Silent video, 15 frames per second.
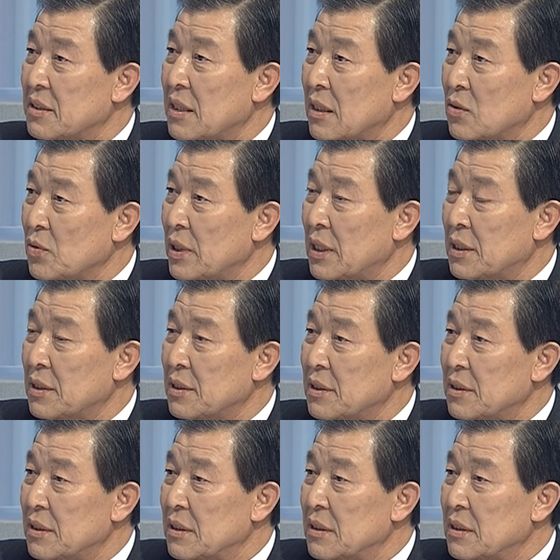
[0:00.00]
as well,
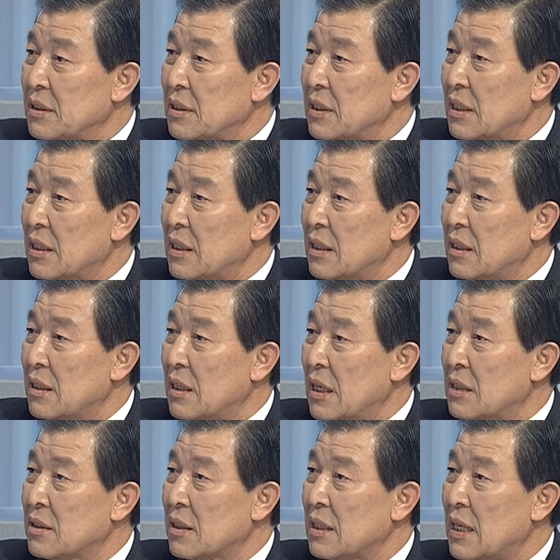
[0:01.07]

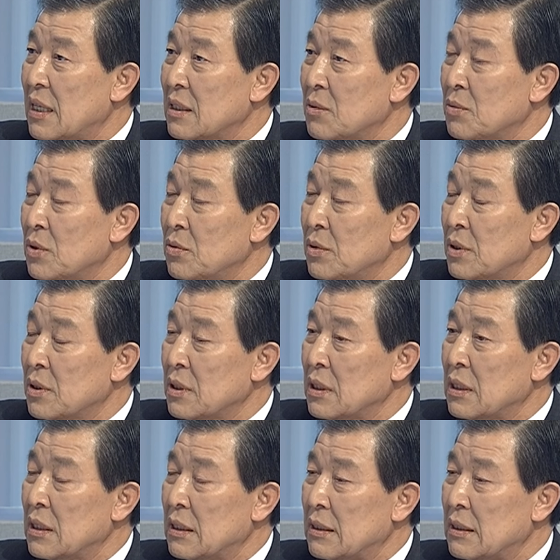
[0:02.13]
as a kind of the